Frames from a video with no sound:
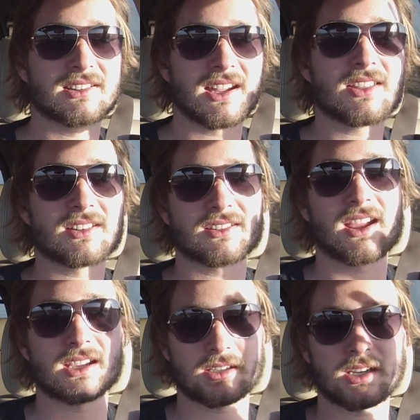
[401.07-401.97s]
say this
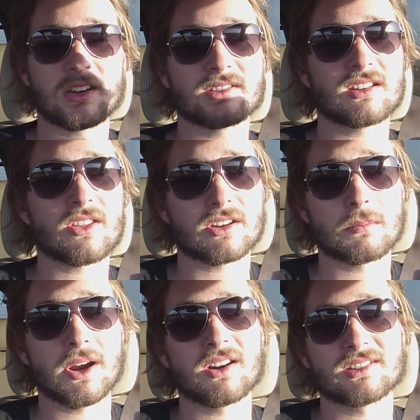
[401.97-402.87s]
like, here's another
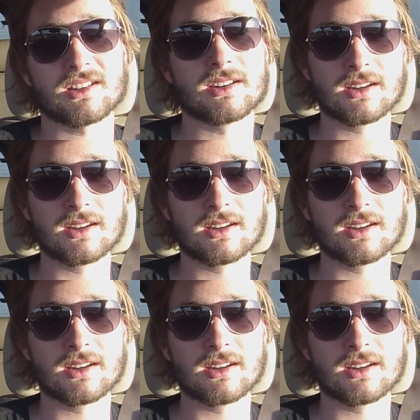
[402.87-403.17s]
comparison.